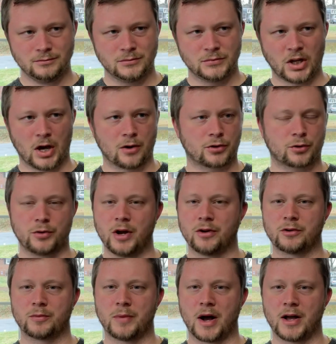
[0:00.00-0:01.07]
know,
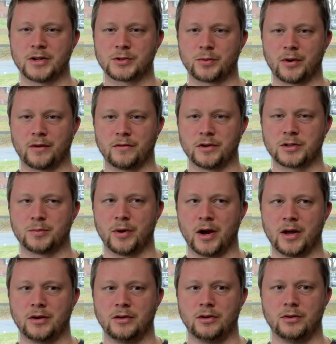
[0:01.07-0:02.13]
300 miles whenever it's
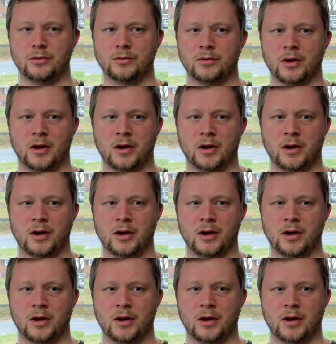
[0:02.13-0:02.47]
brand new,